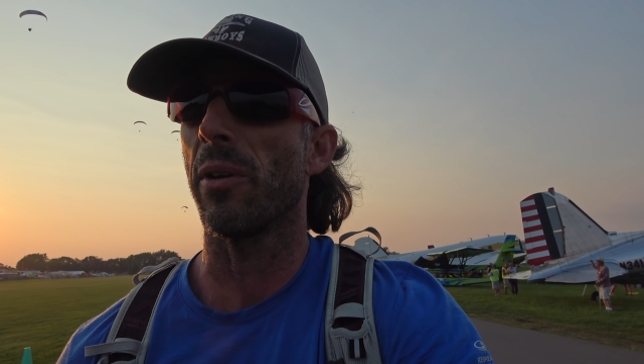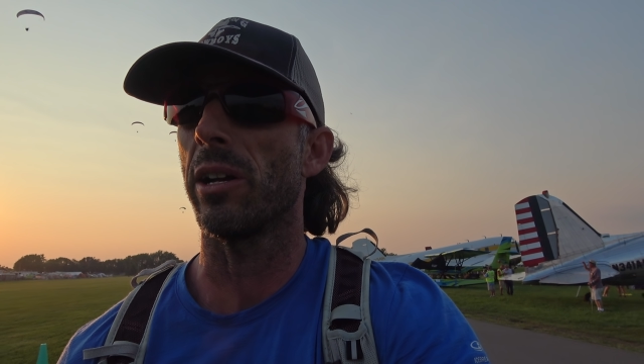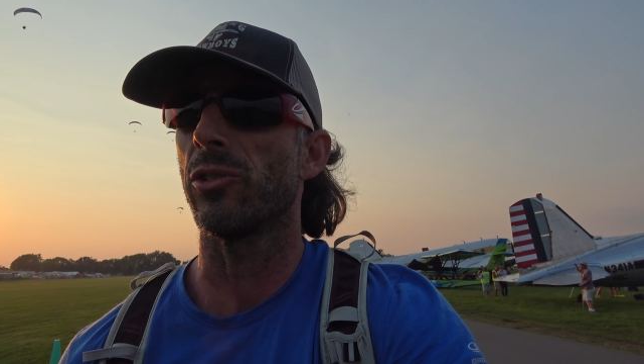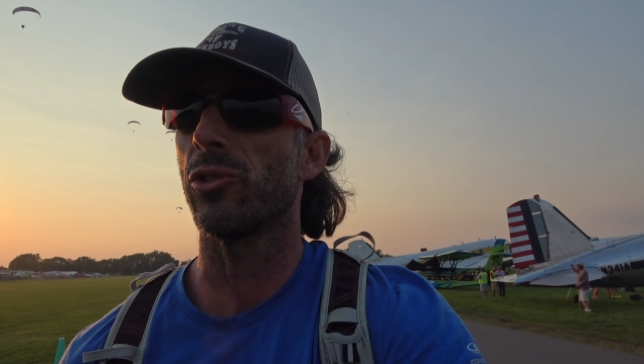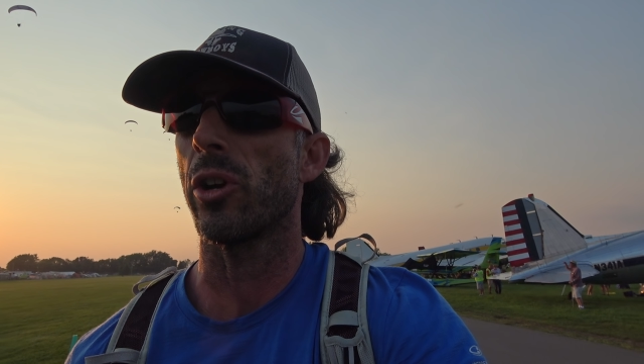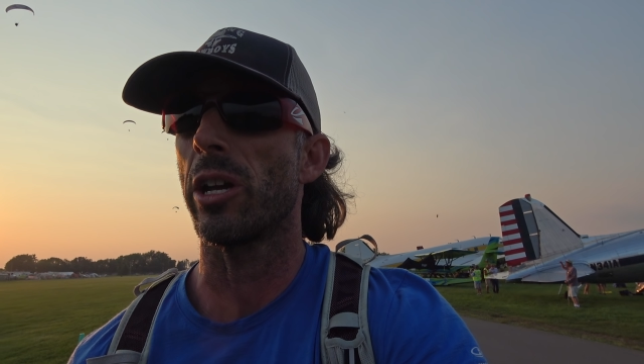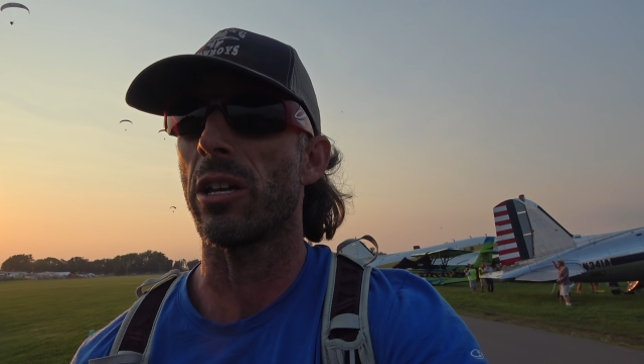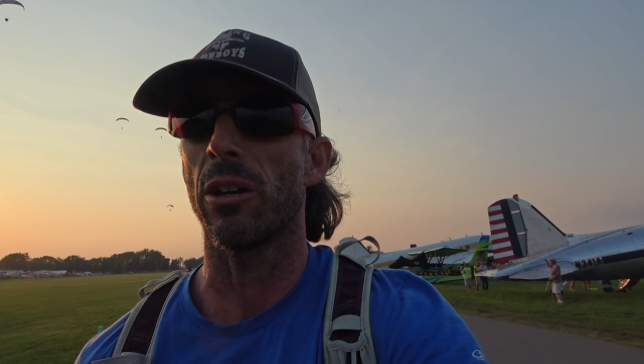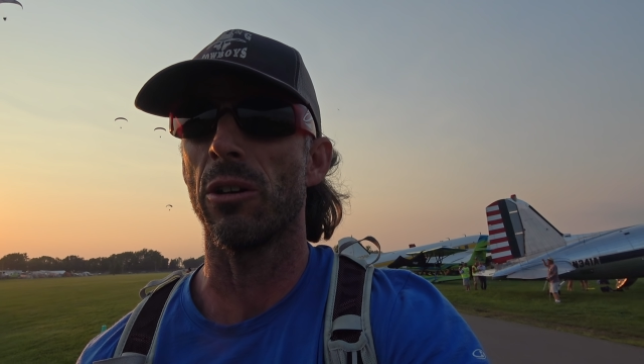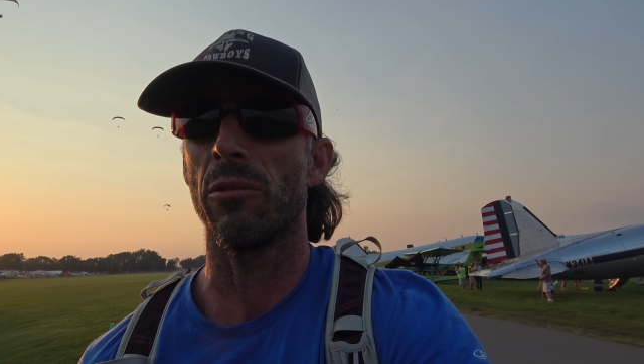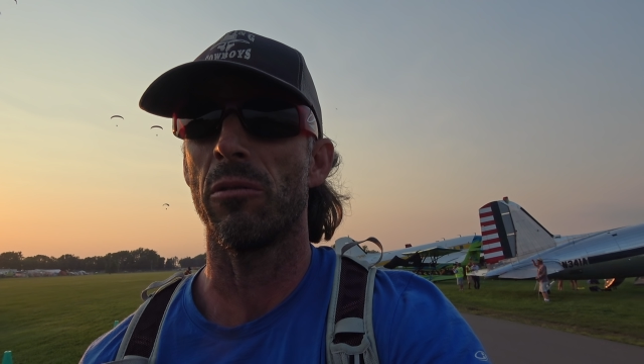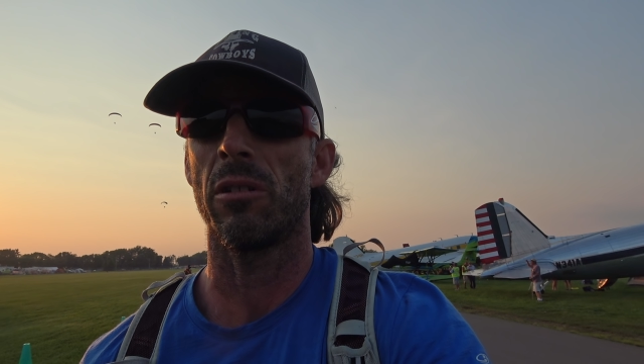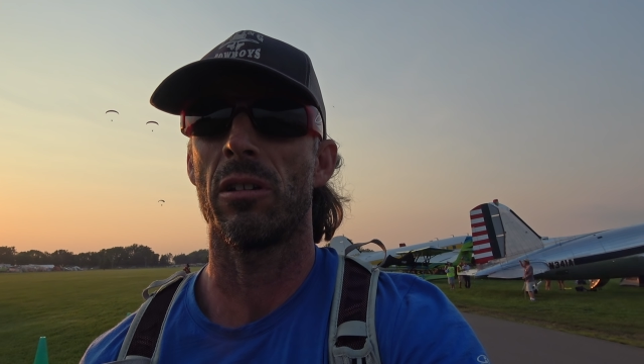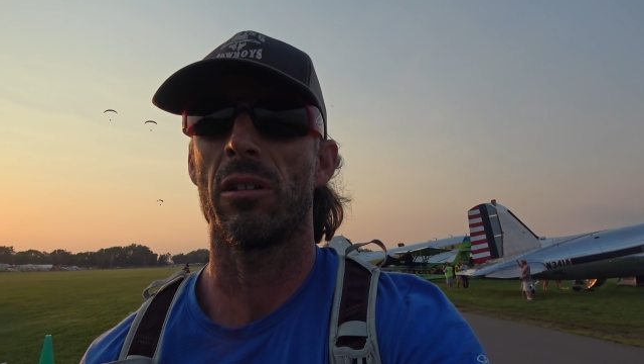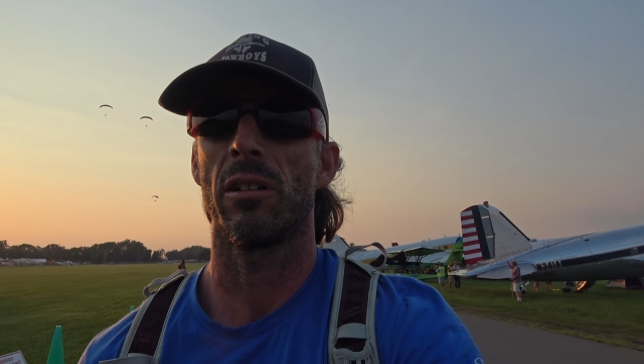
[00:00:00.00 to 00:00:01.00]
around Draco.
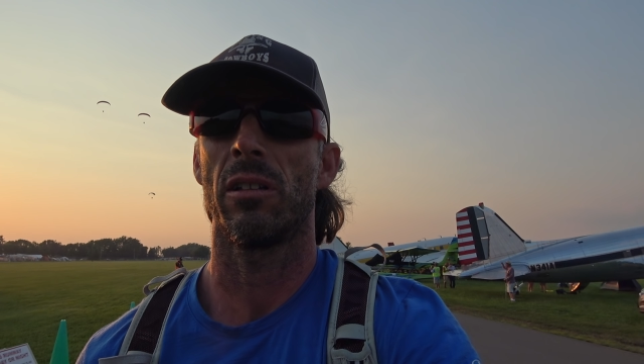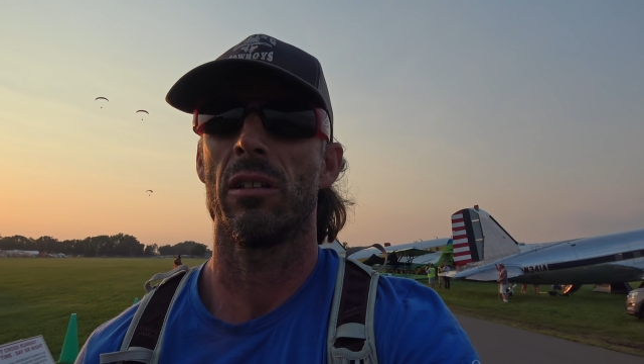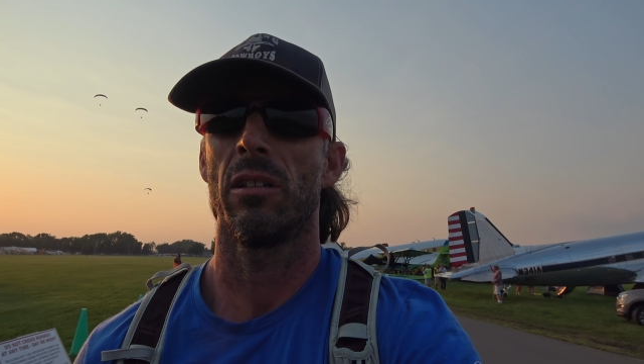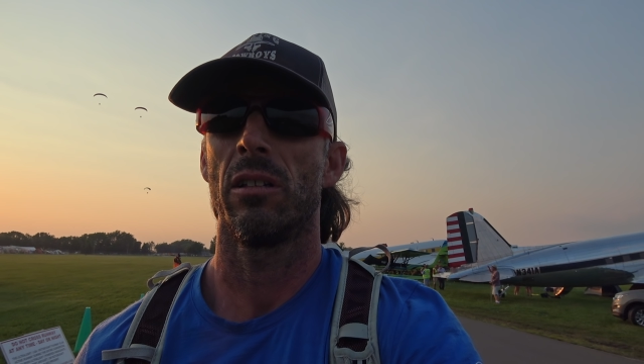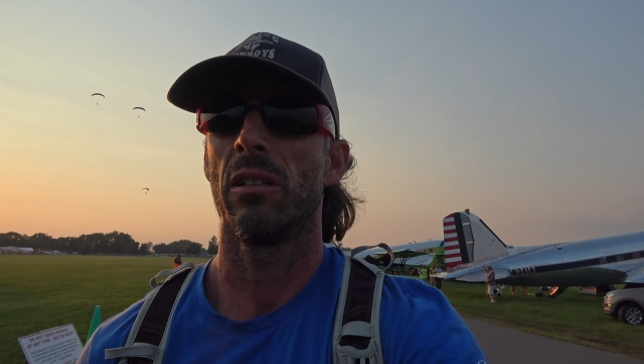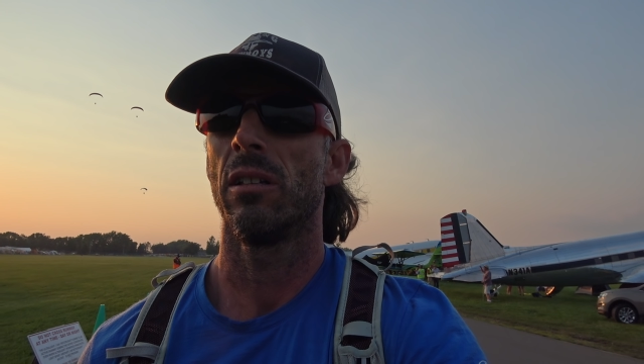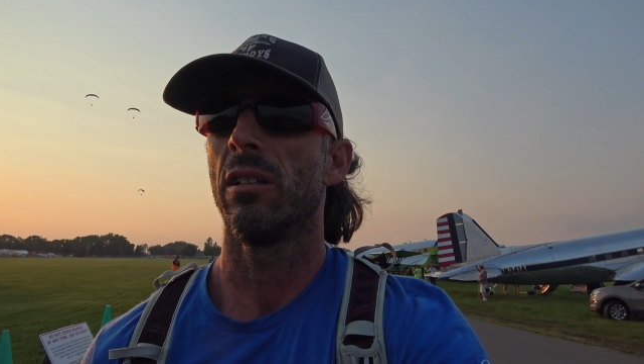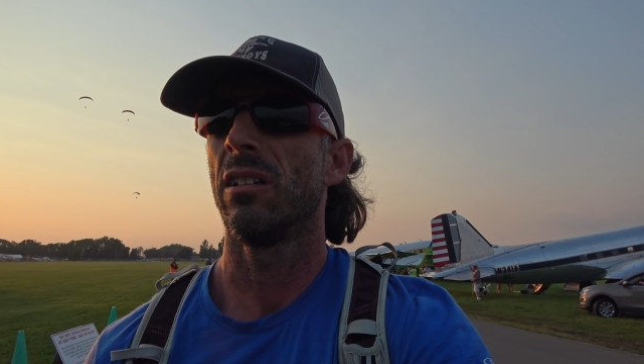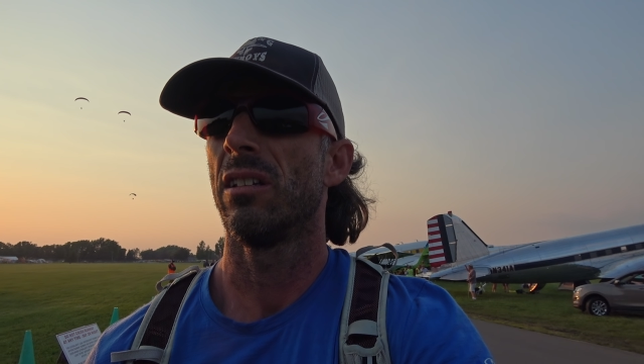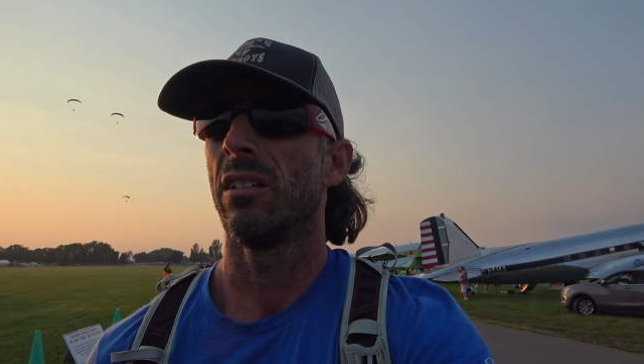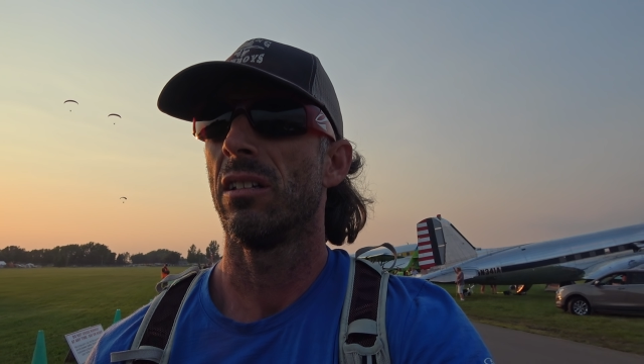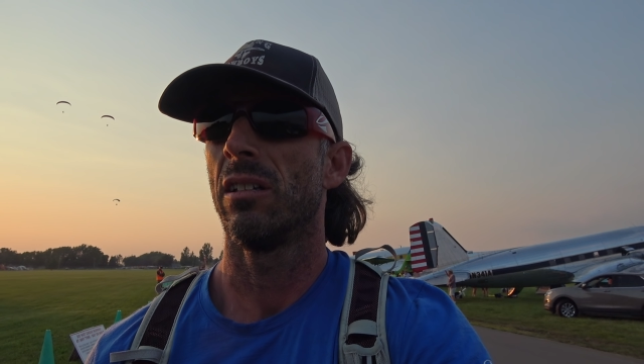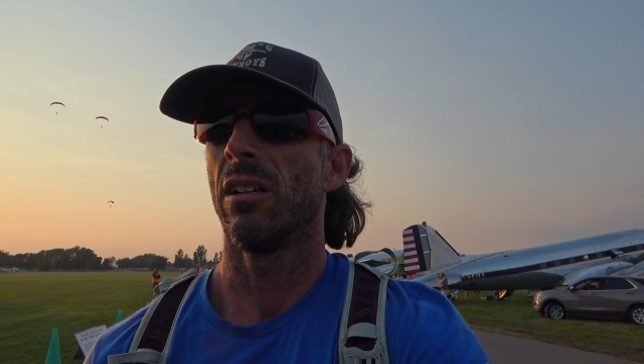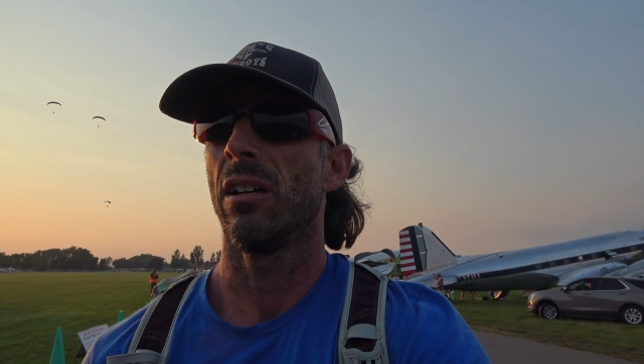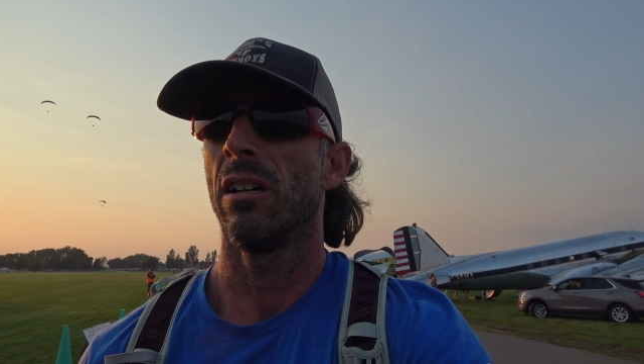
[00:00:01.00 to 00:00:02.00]

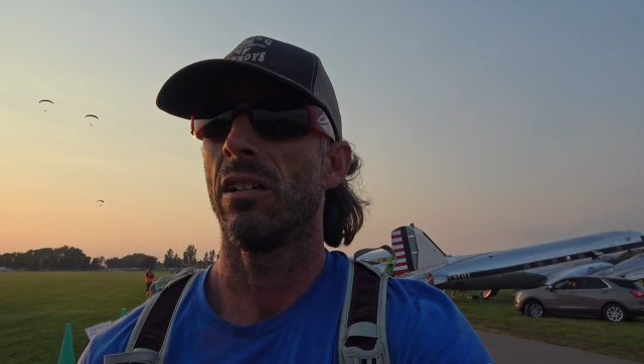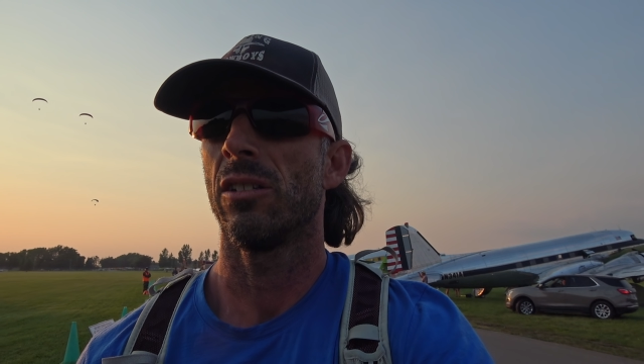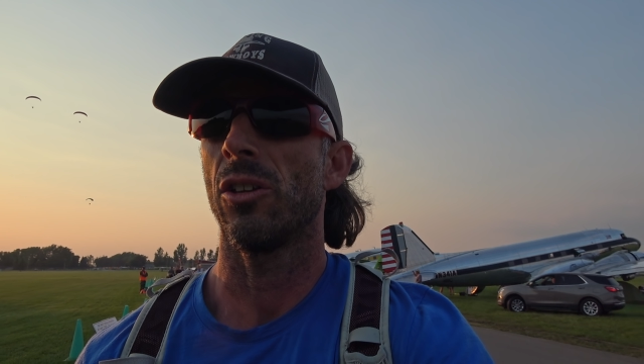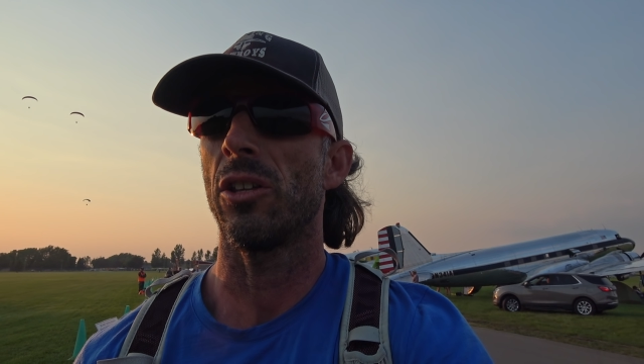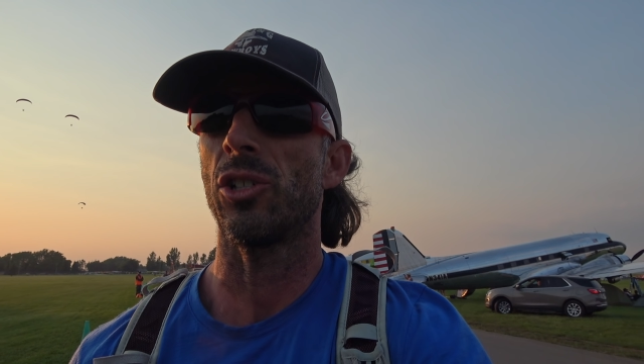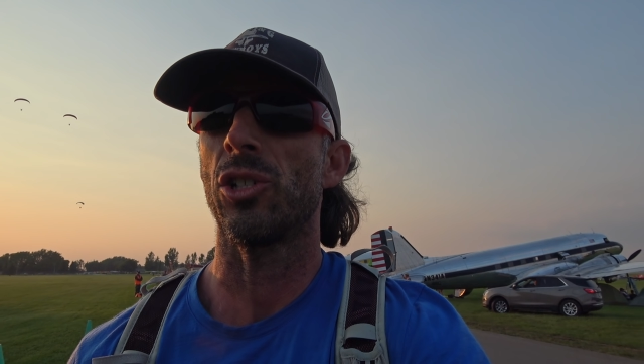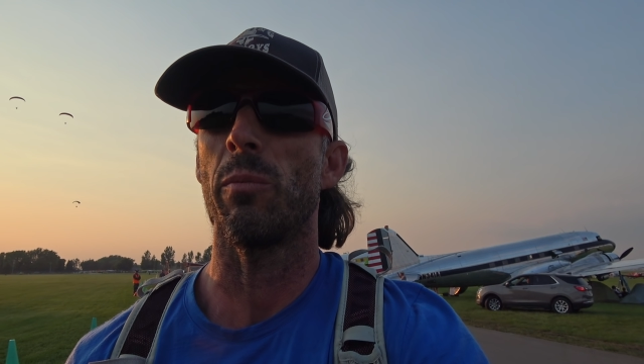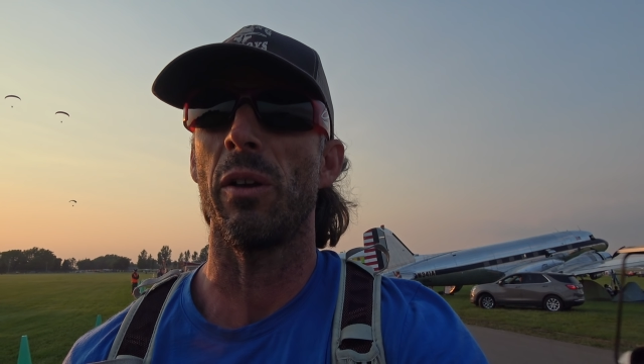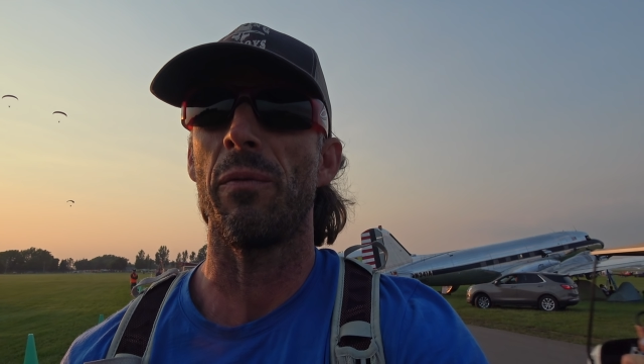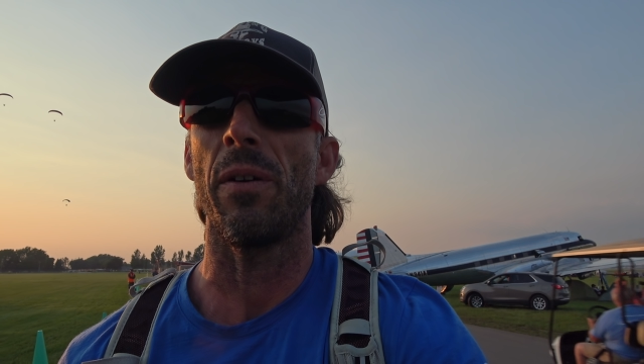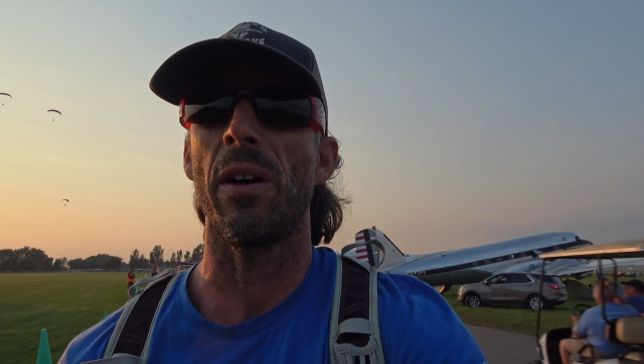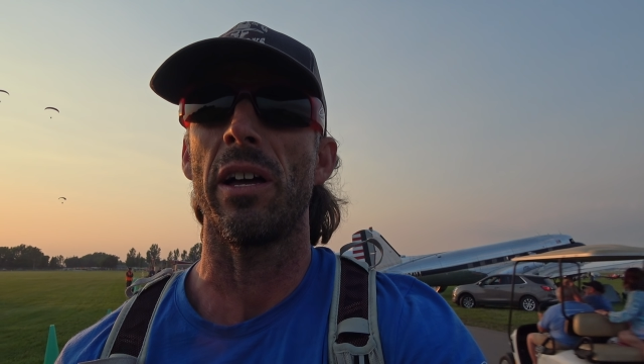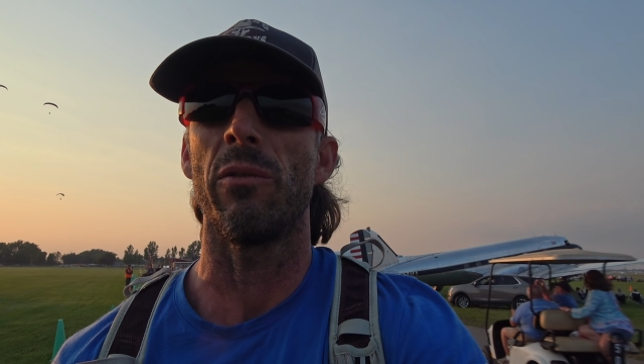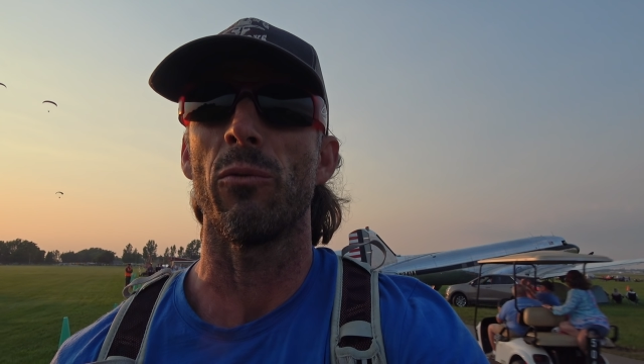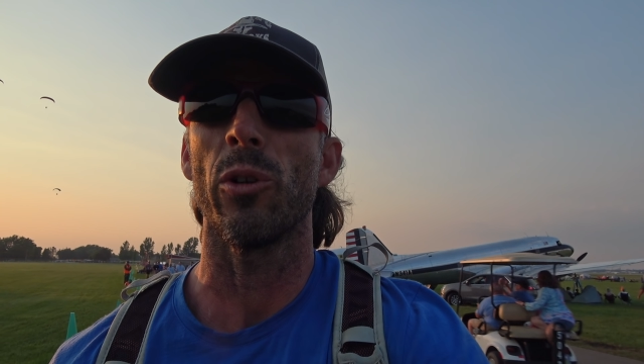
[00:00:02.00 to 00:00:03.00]
So this should be
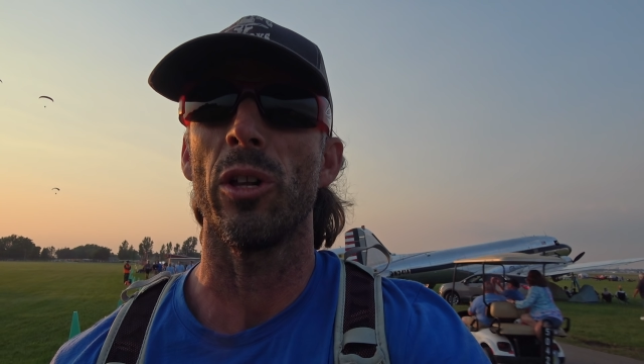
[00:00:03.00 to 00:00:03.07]
fun.